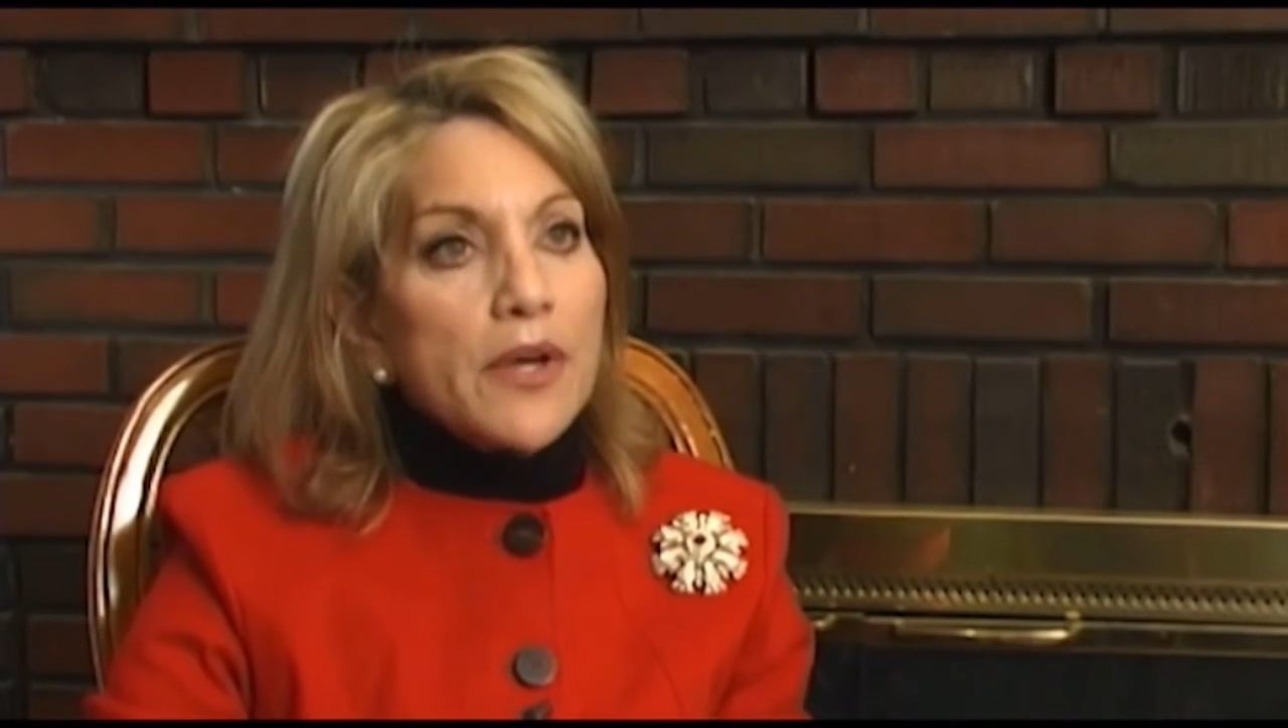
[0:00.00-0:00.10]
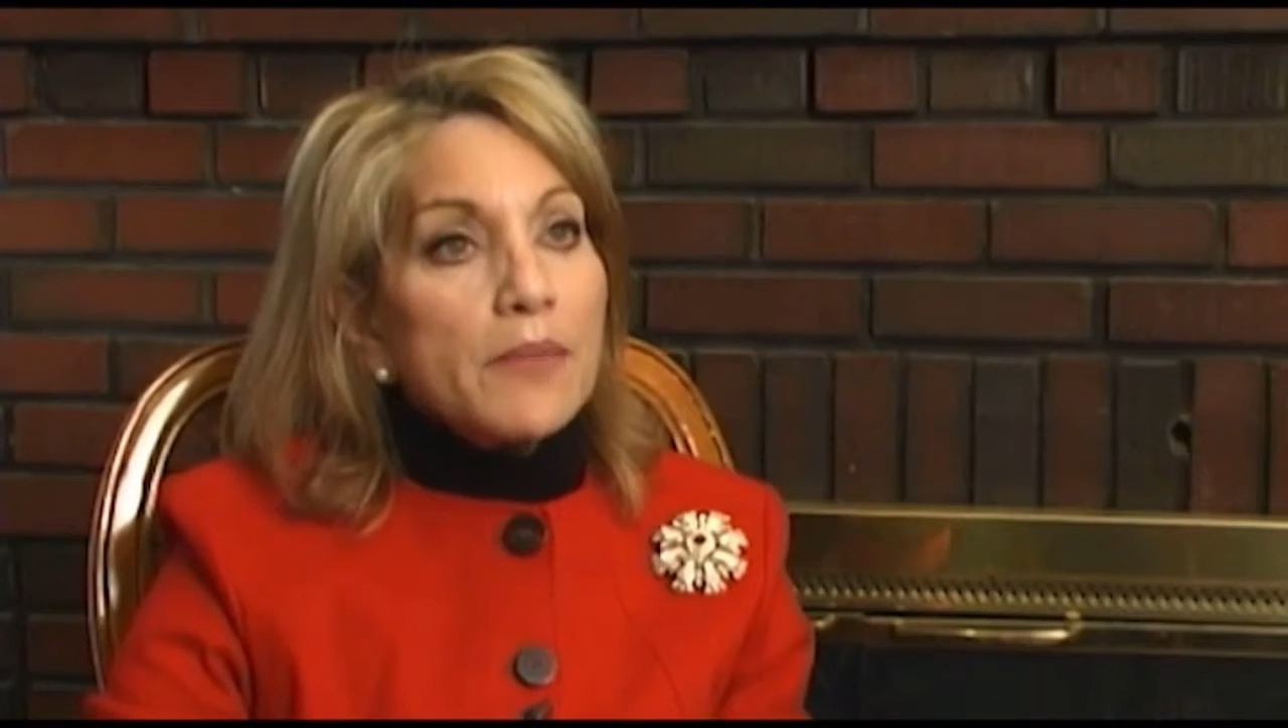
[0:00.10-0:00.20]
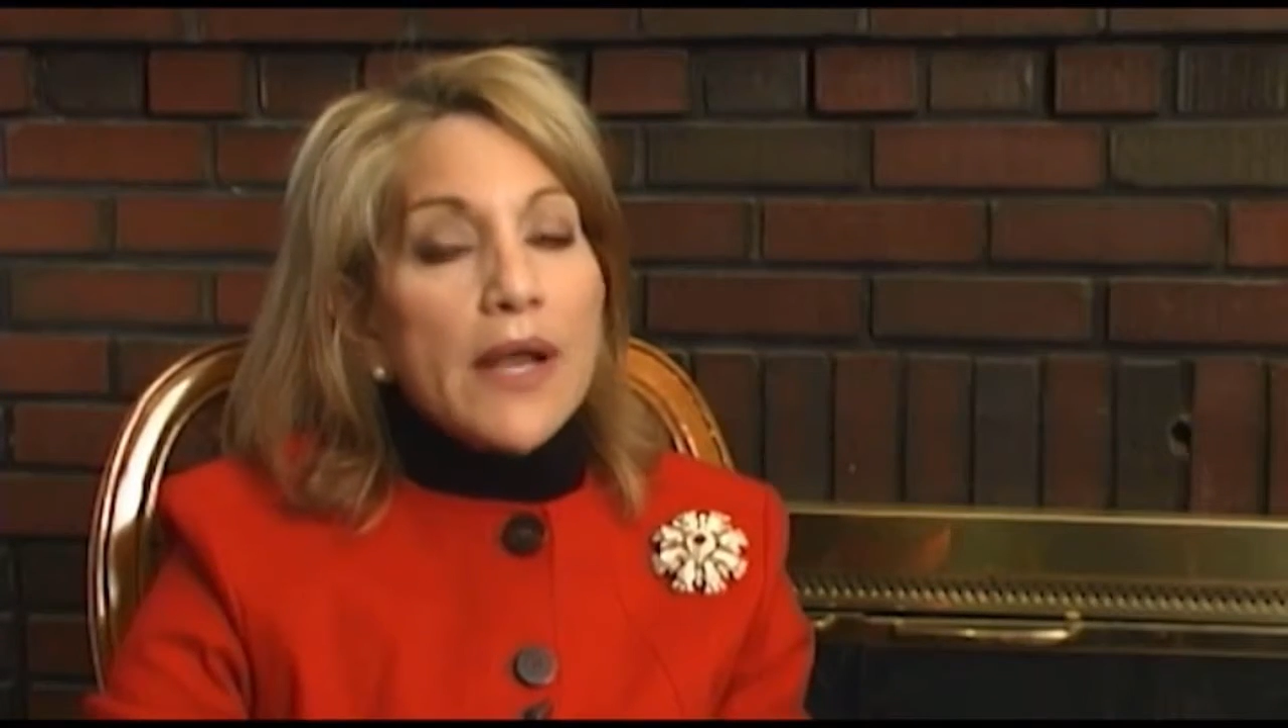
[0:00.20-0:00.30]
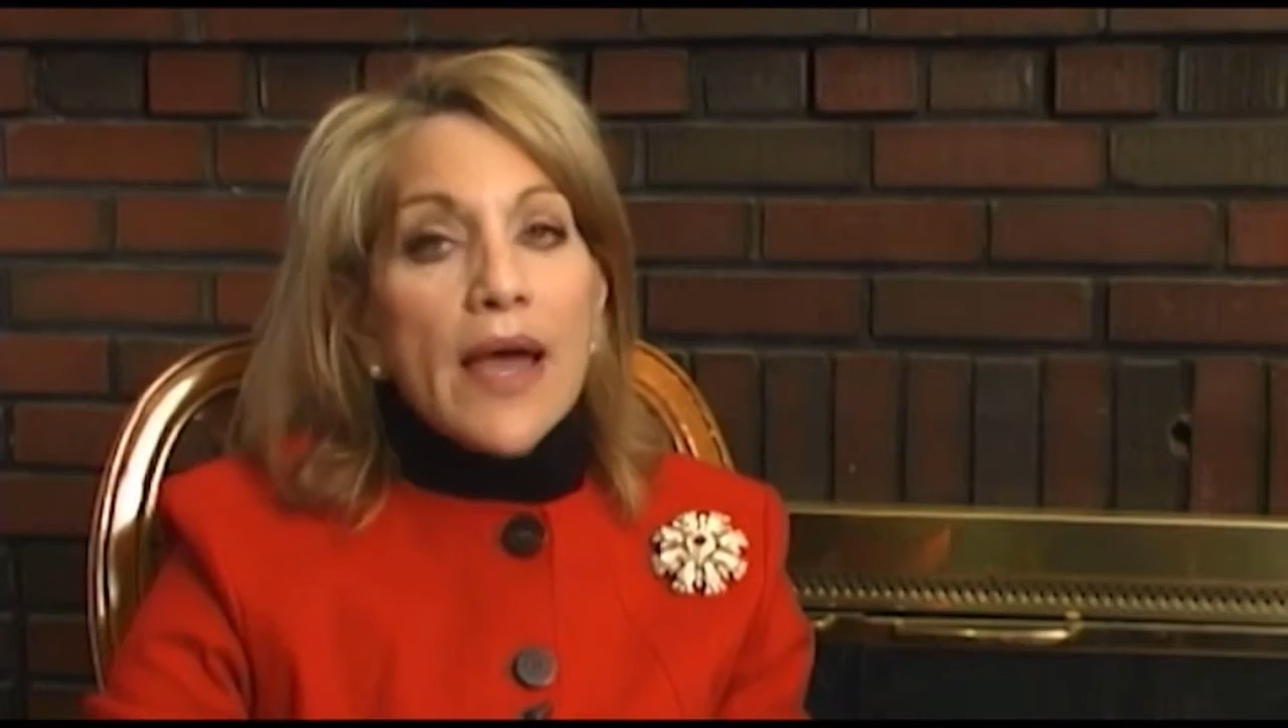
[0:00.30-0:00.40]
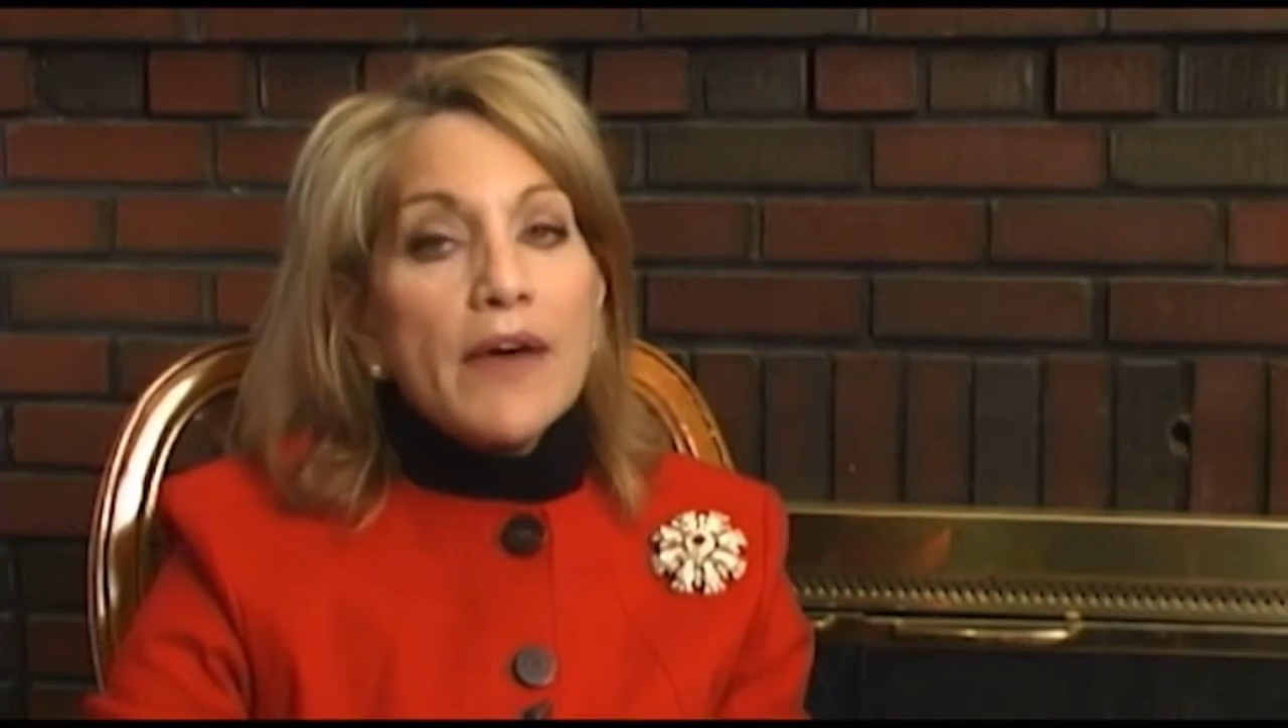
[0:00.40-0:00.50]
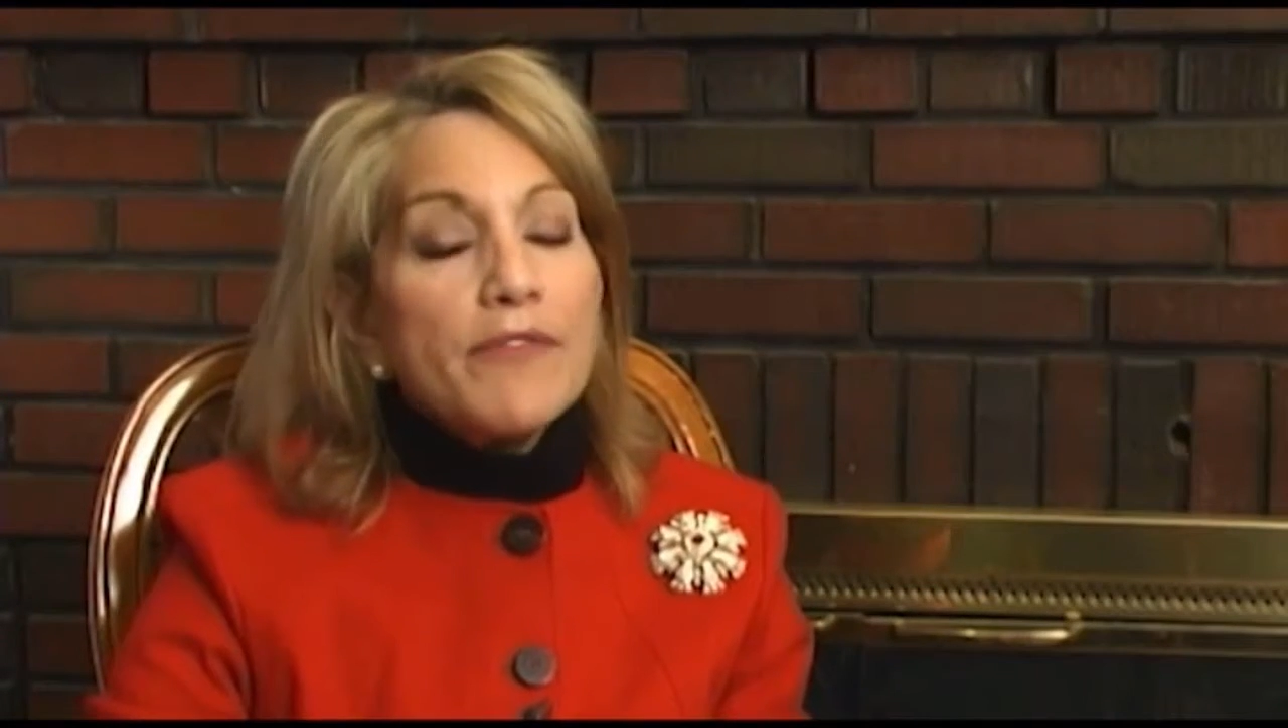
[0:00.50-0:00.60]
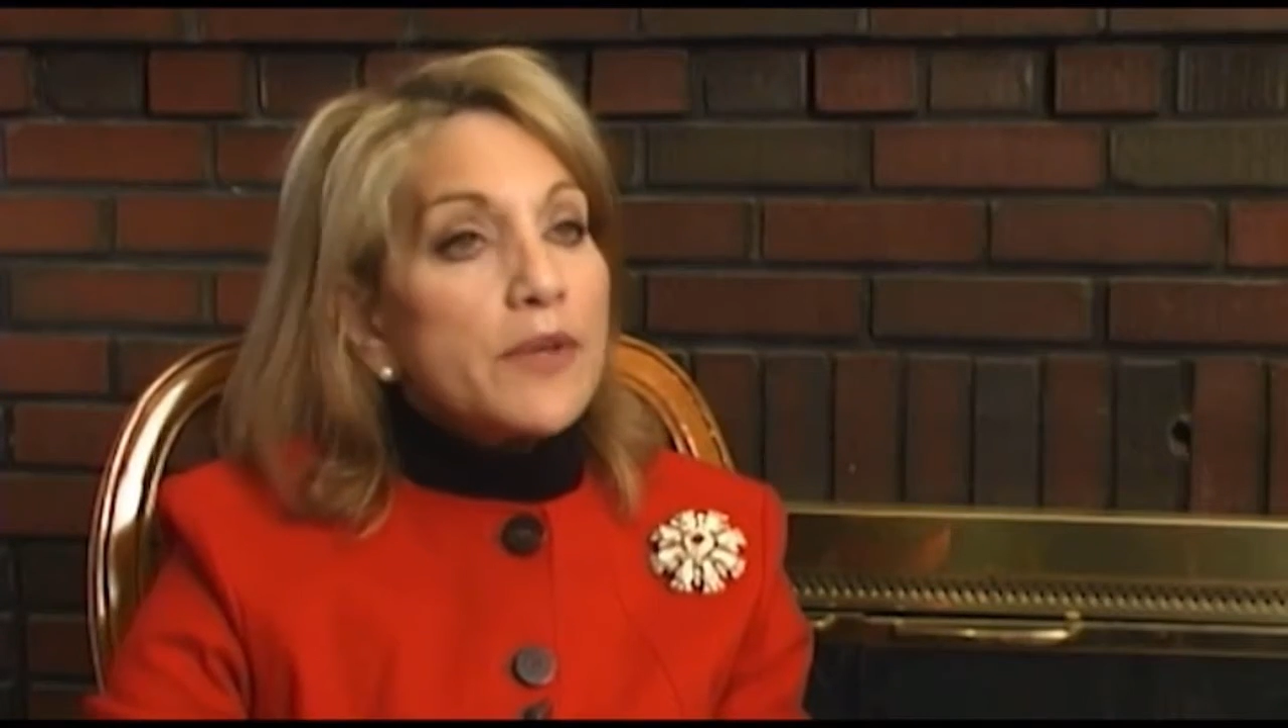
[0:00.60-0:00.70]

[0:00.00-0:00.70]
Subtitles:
I'm going to have